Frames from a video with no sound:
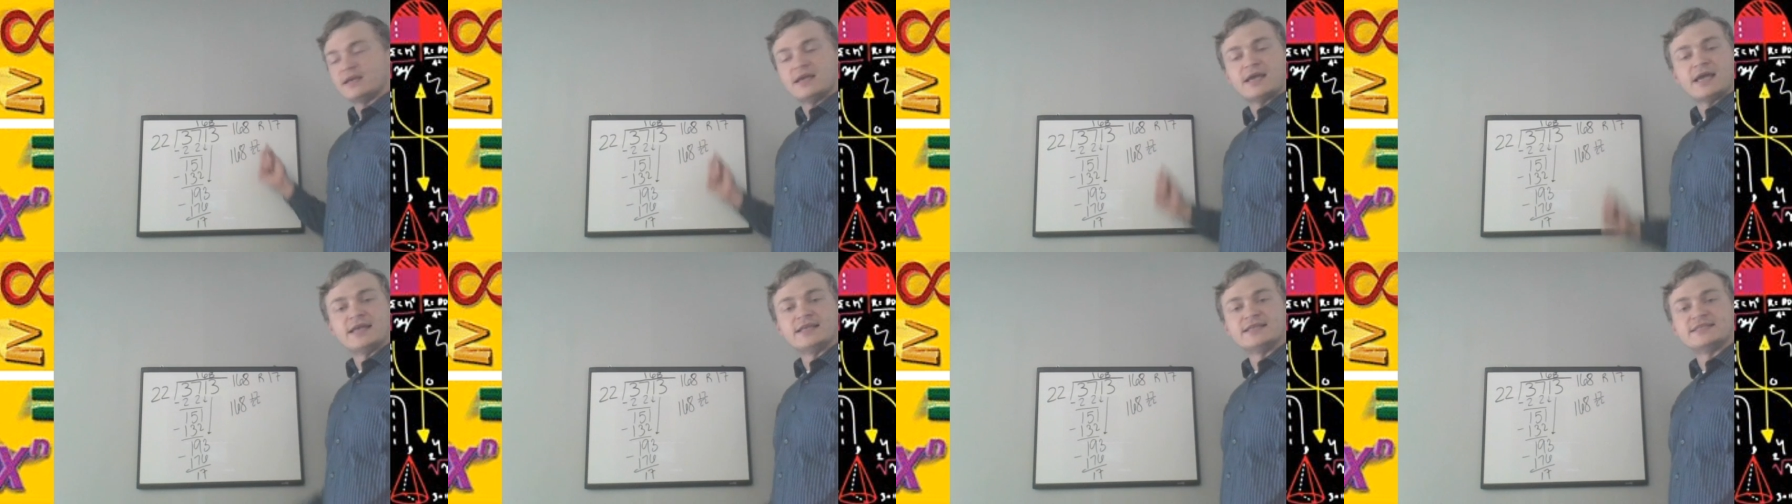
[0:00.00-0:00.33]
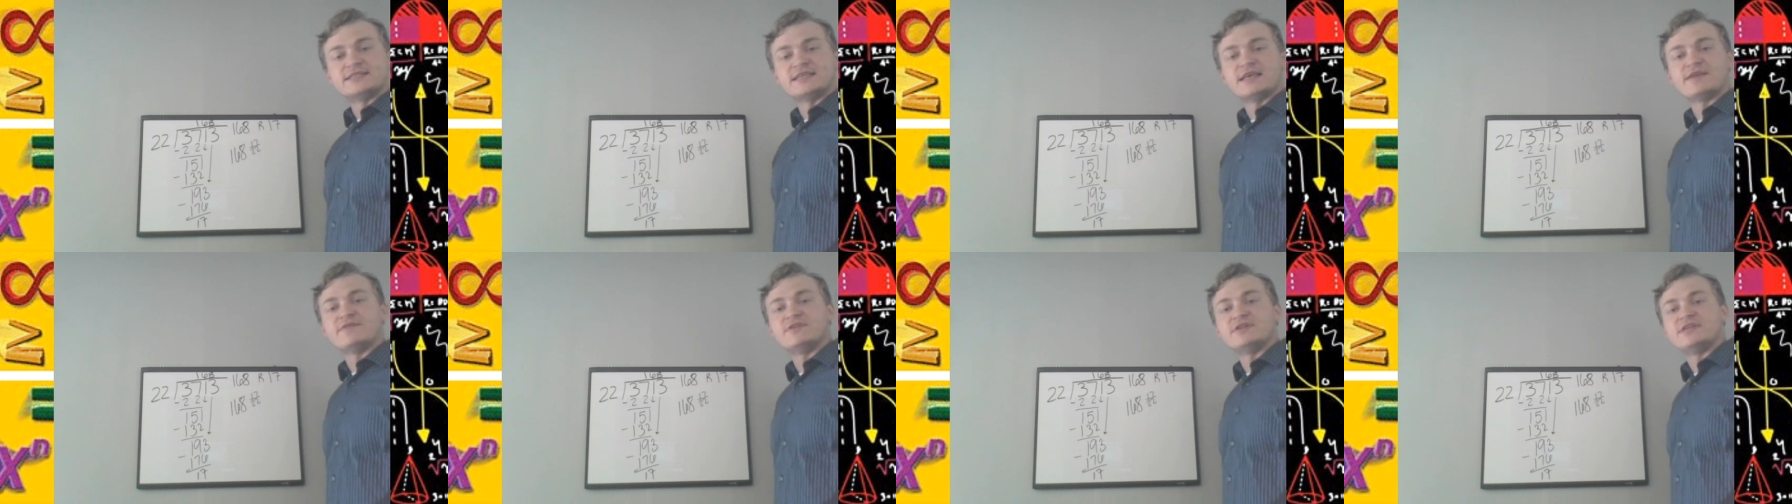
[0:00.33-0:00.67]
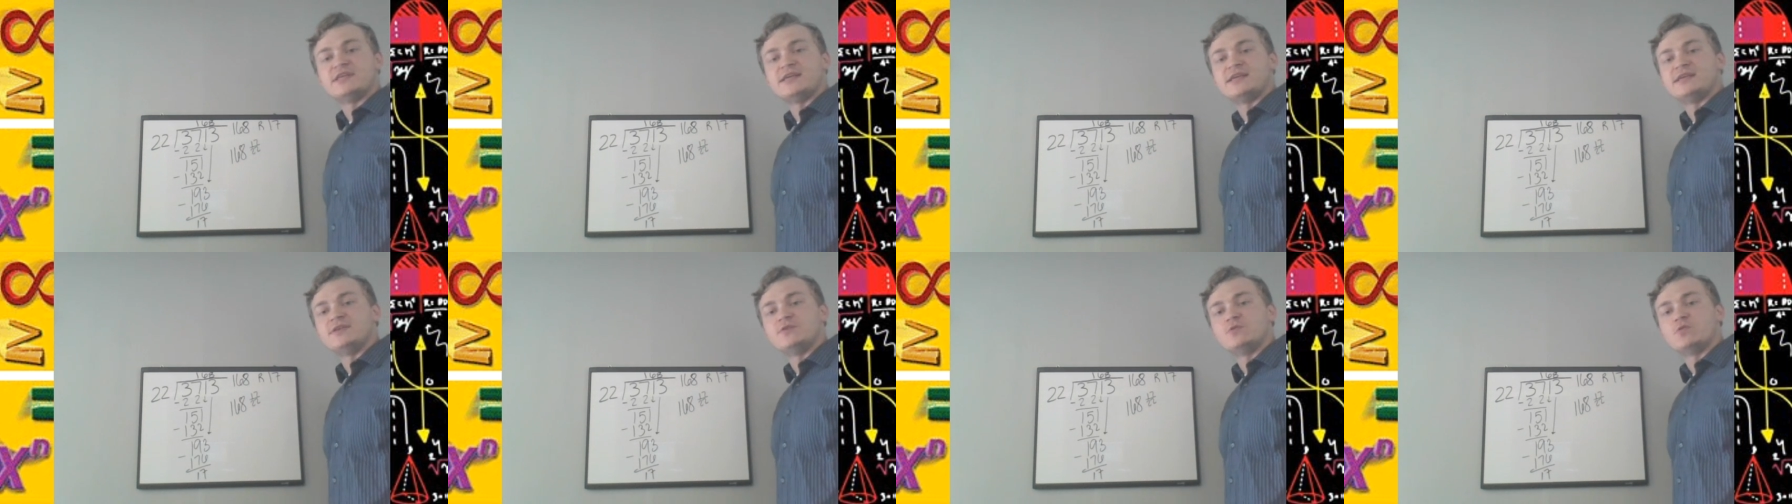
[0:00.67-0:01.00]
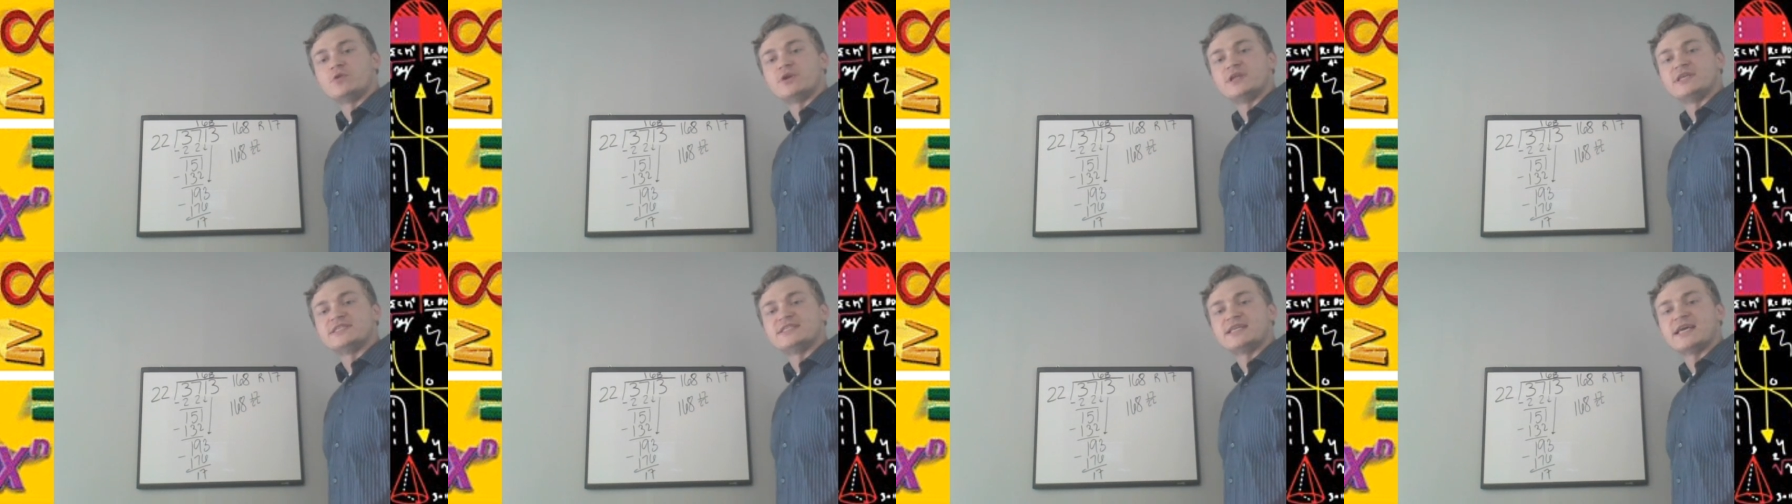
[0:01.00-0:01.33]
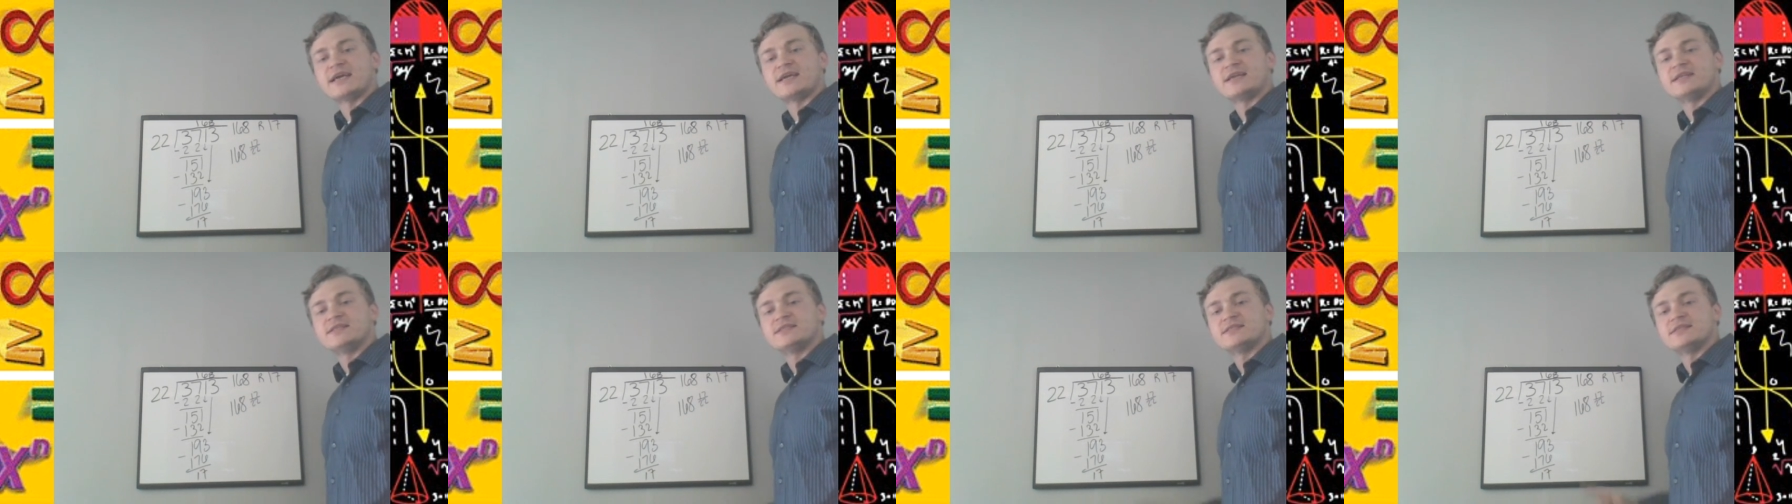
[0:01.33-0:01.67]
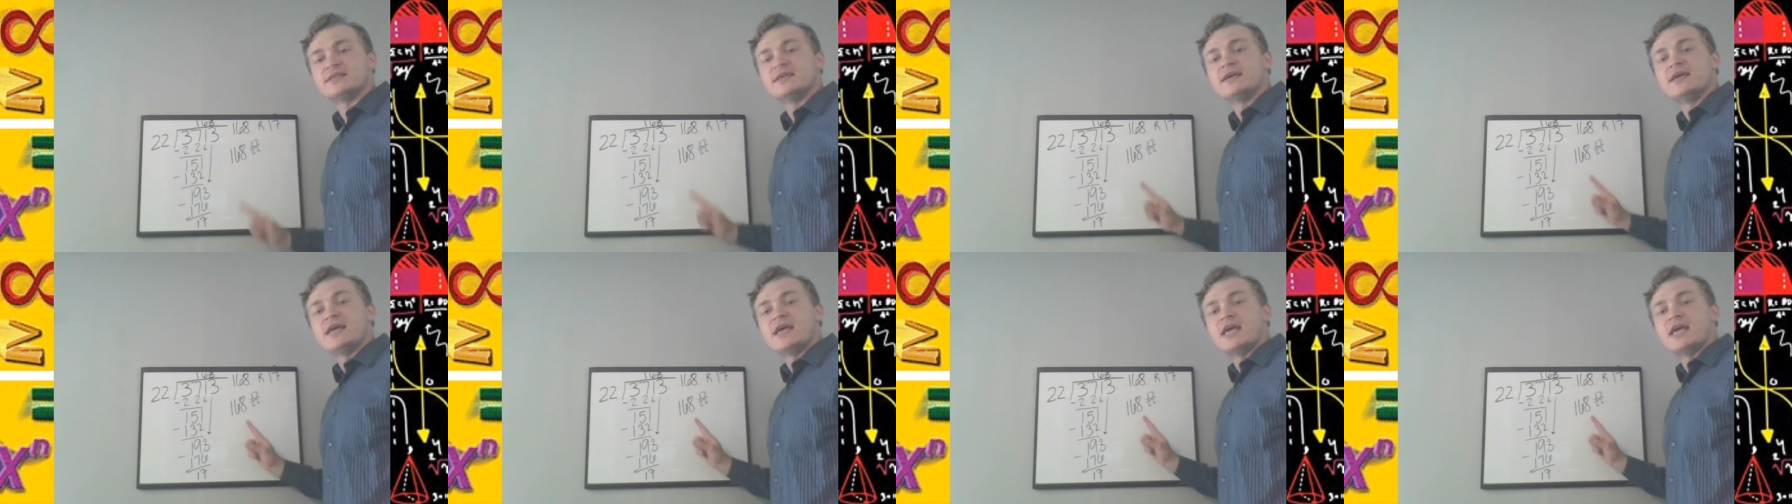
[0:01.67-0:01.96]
in 17 20 seconds,